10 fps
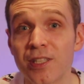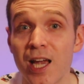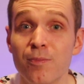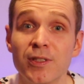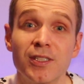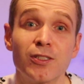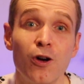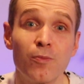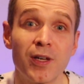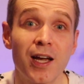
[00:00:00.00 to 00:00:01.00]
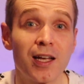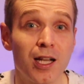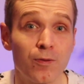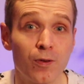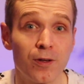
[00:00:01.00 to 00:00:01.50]
Campus is opening at
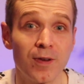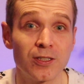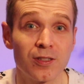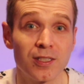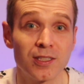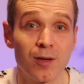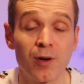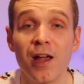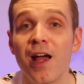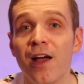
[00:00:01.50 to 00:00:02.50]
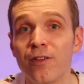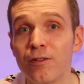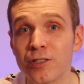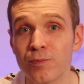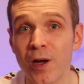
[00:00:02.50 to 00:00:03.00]
California Adventure this summer, and the
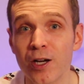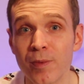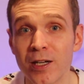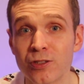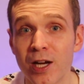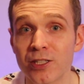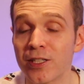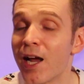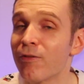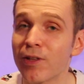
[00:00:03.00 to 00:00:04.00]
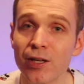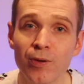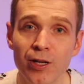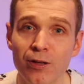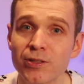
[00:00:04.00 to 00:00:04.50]
new Spider-Man attraction, Everything
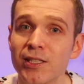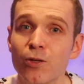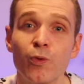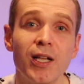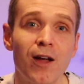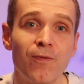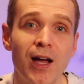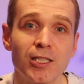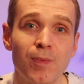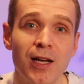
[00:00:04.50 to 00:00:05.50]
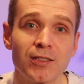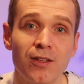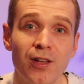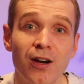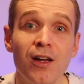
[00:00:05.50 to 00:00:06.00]
We Know, says it will have Fast Pass
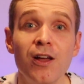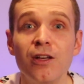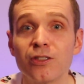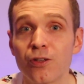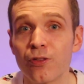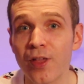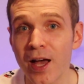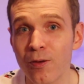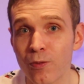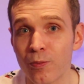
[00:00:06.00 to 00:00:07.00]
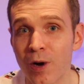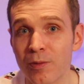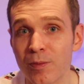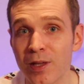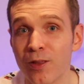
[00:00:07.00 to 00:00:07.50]
on there. So that will
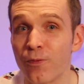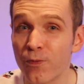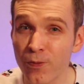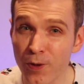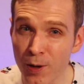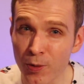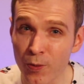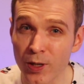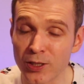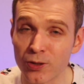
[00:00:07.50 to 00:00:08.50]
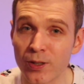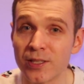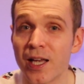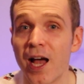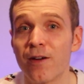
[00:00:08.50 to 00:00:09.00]
probably be the #1
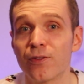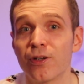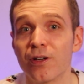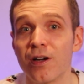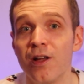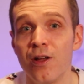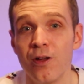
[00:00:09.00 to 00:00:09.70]
choice after